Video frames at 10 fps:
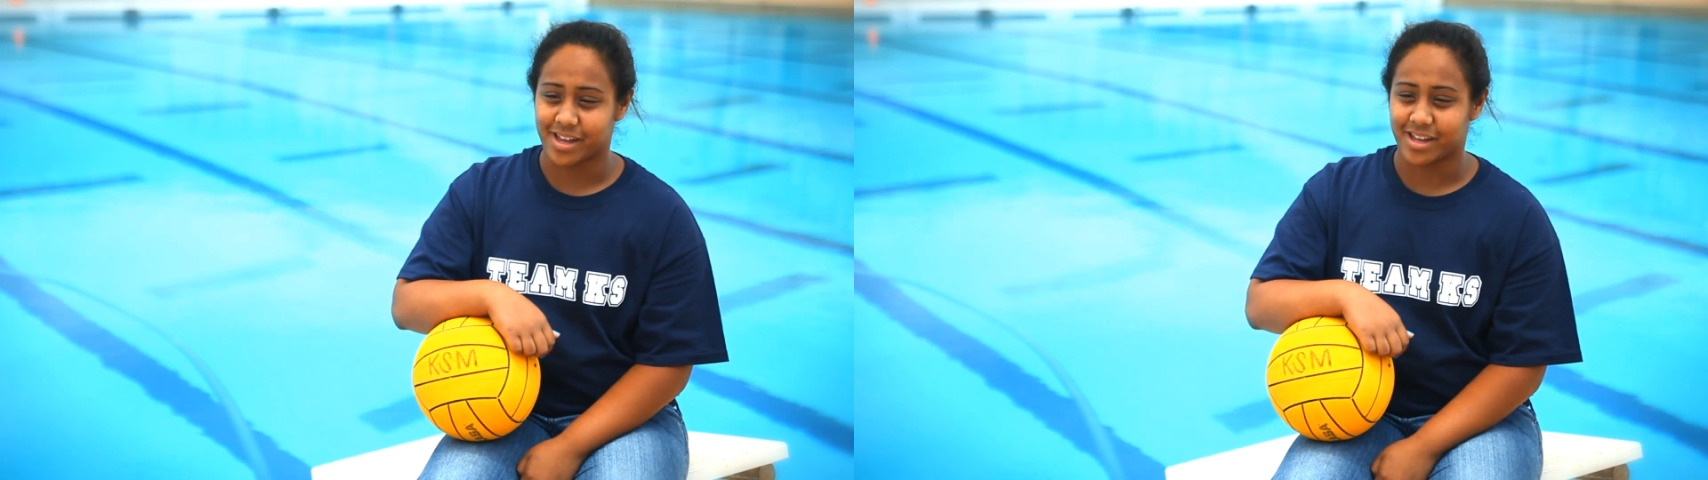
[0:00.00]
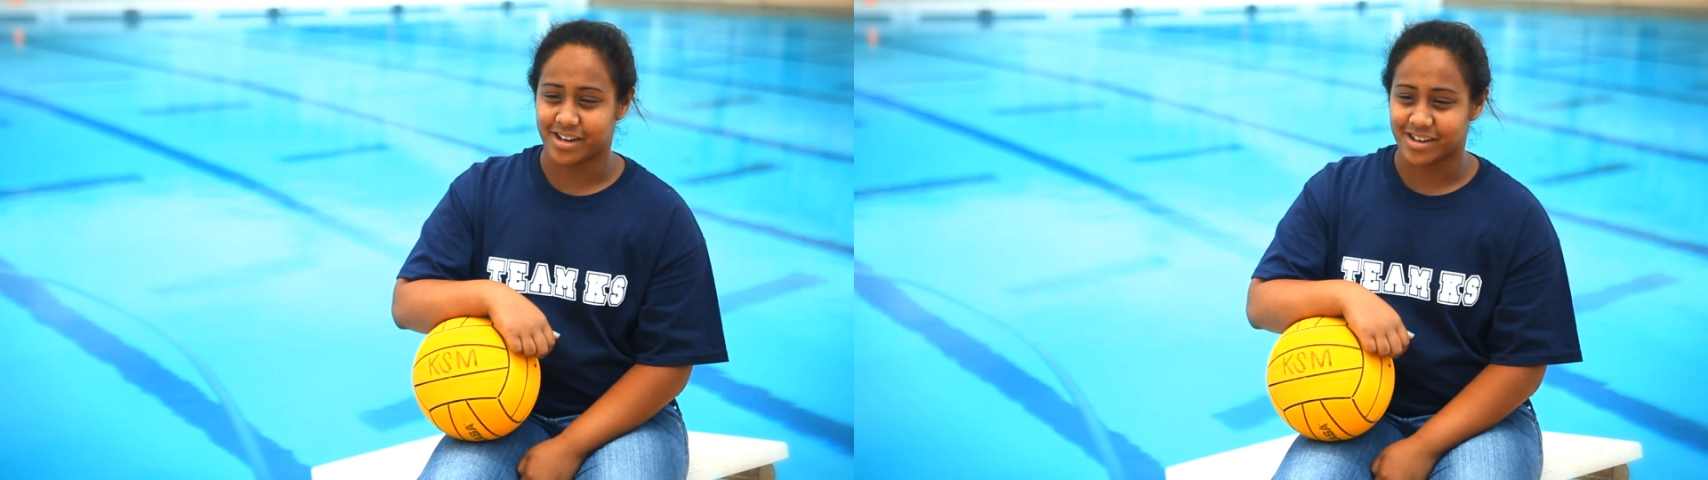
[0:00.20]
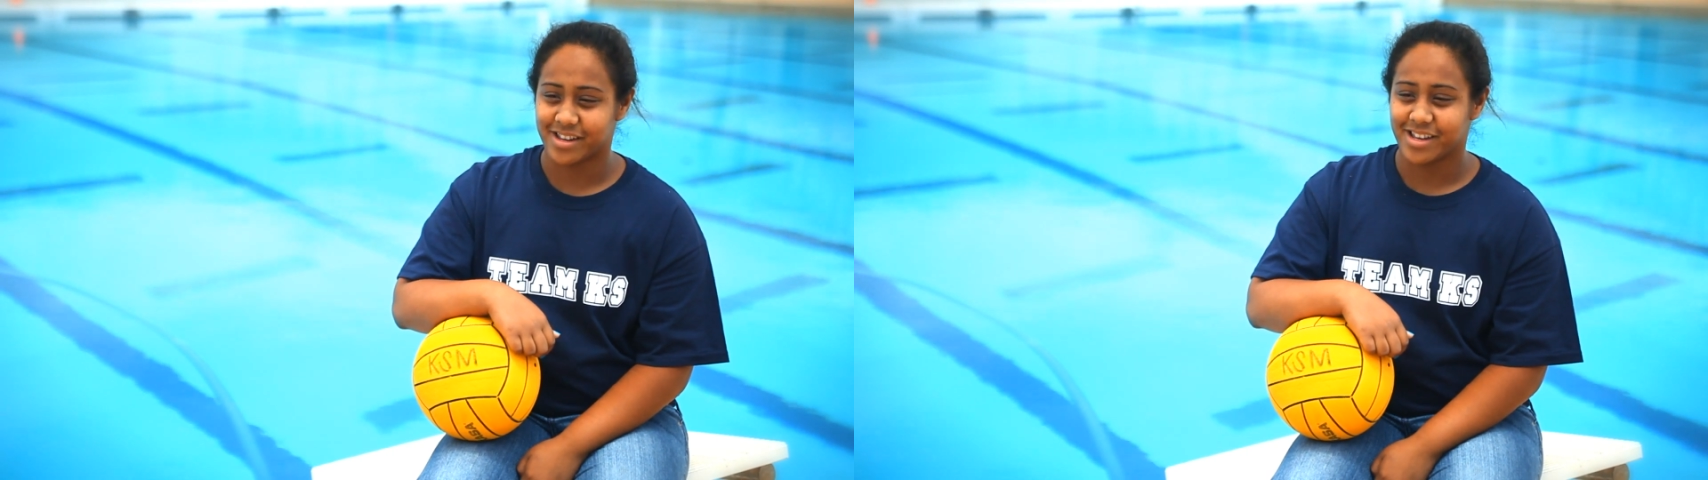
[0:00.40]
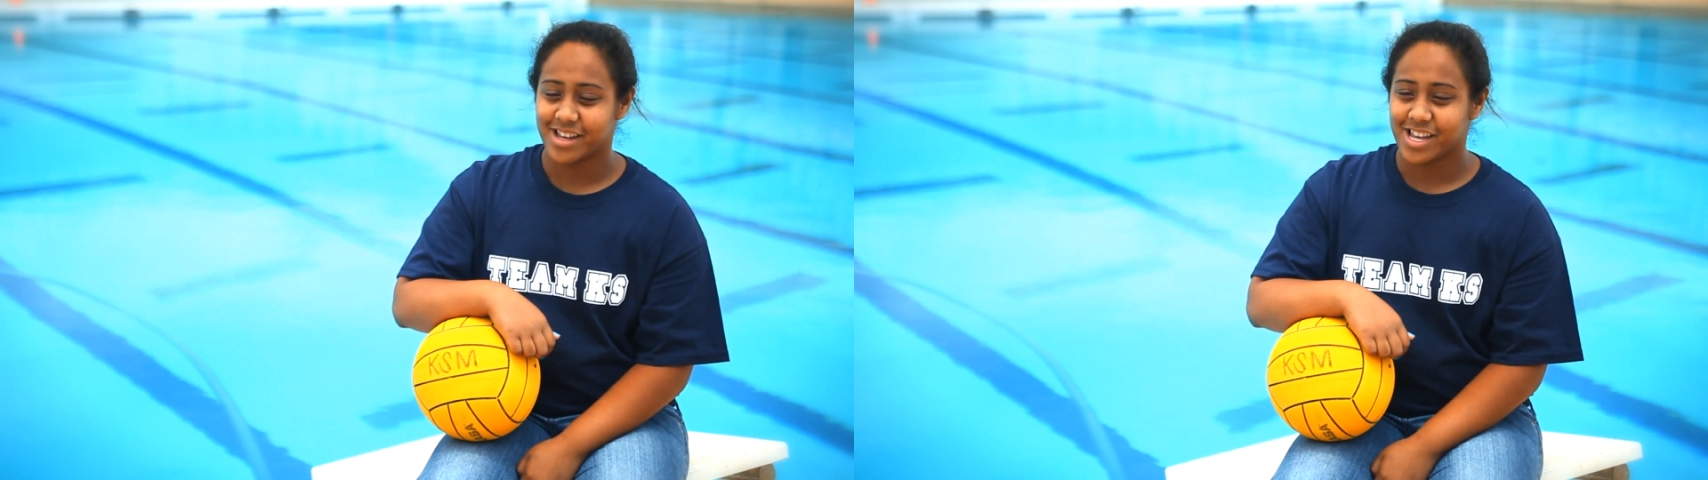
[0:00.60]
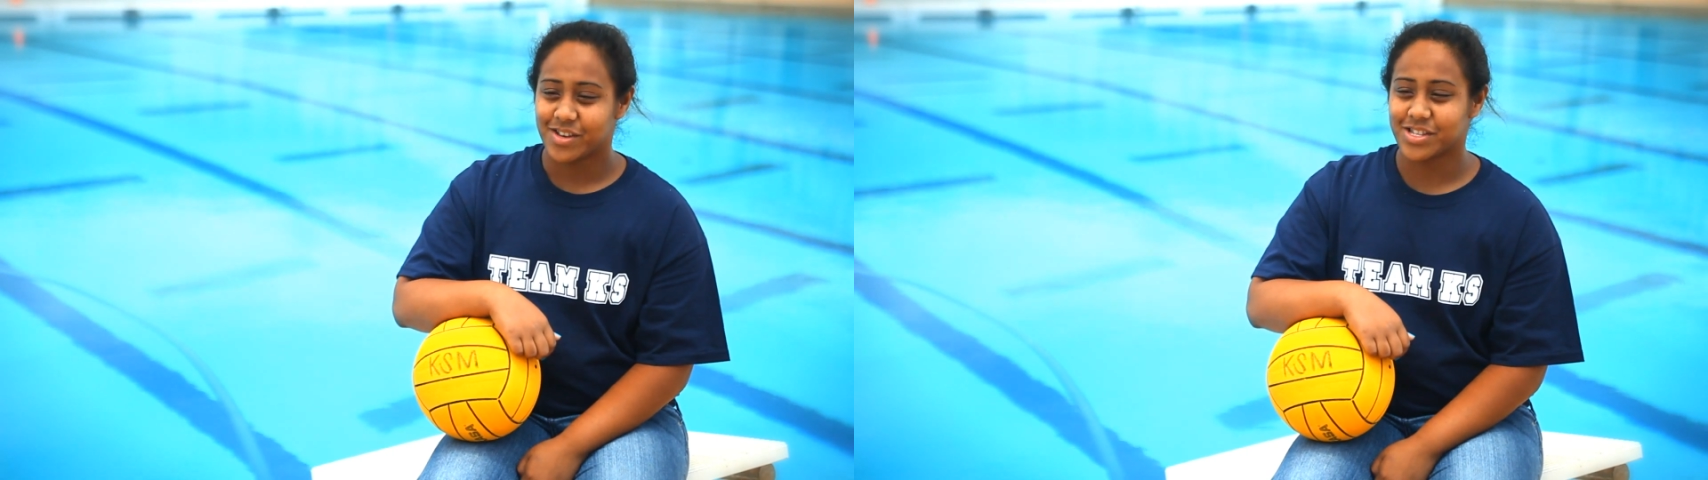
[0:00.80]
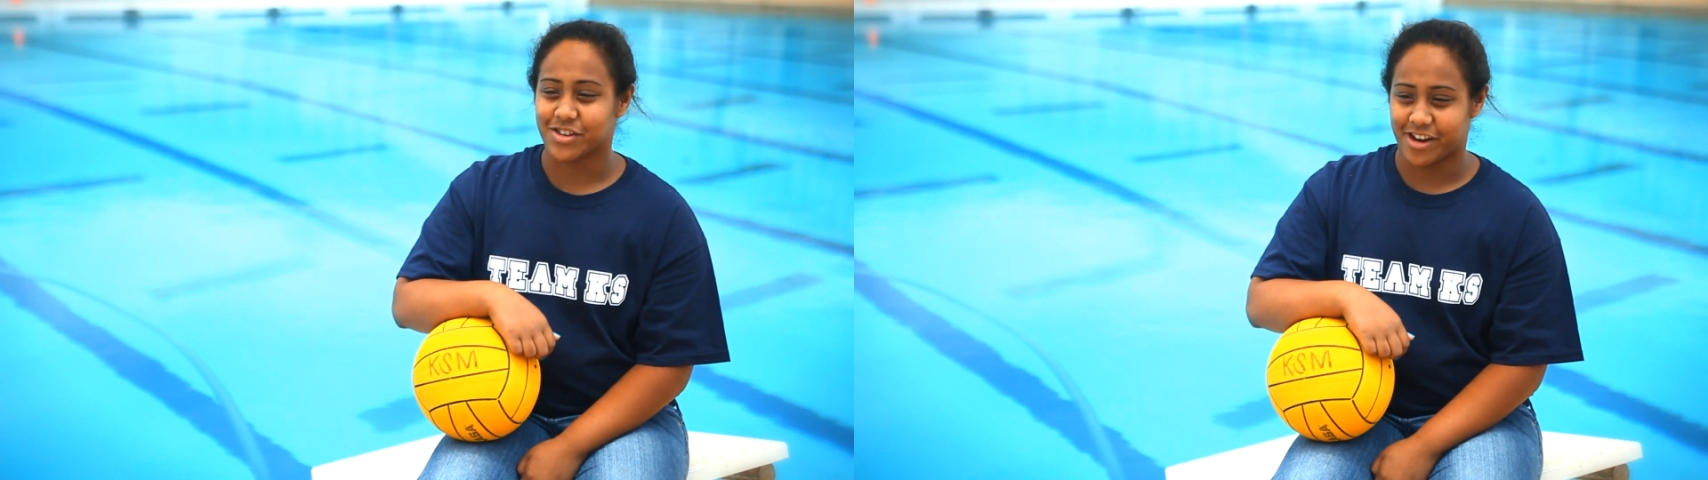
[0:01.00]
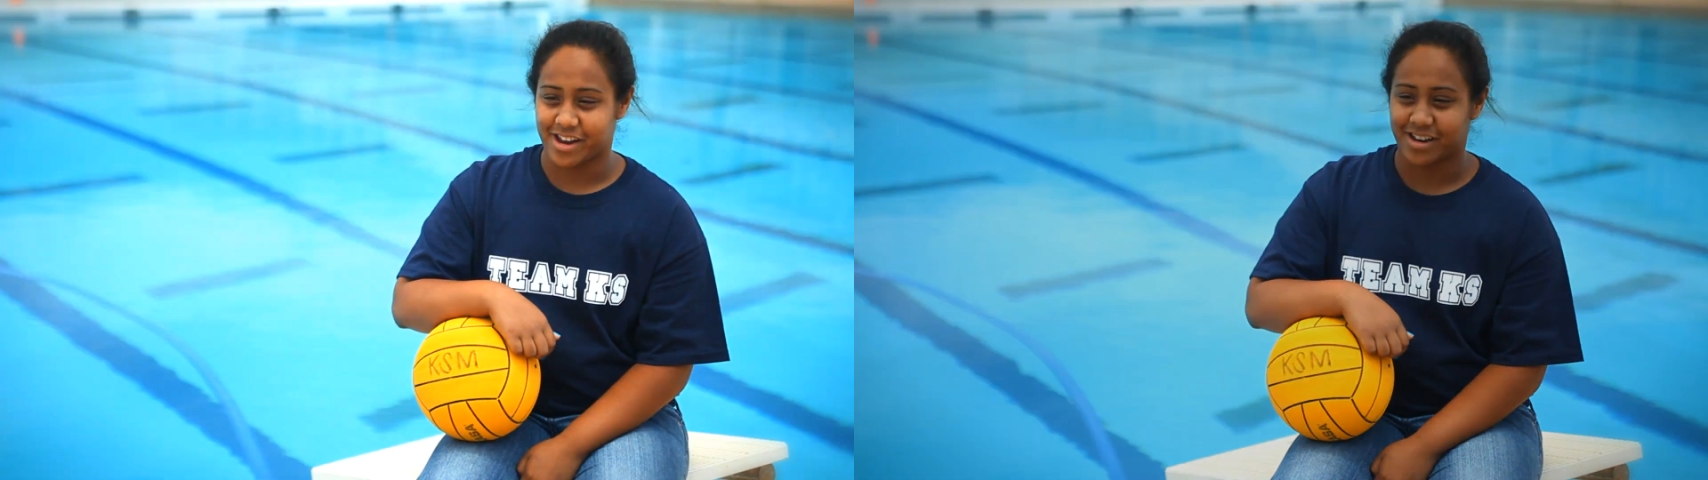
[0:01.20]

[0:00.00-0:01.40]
and it was